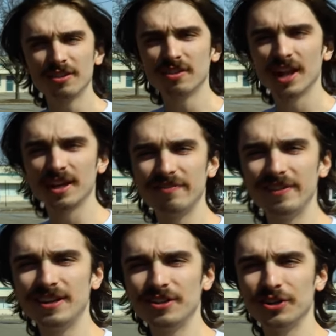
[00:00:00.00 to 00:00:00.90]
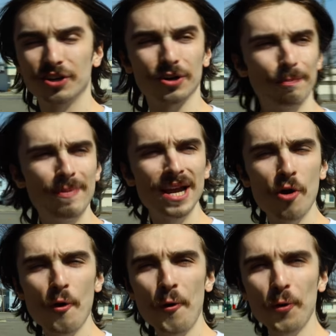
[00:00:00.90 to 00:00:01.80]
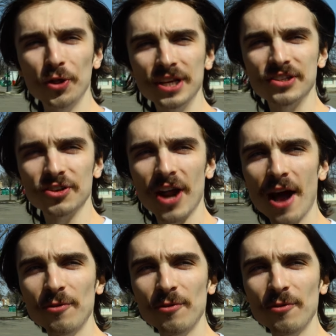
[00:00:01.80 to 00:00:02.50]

Nothing like feeding your big old lizard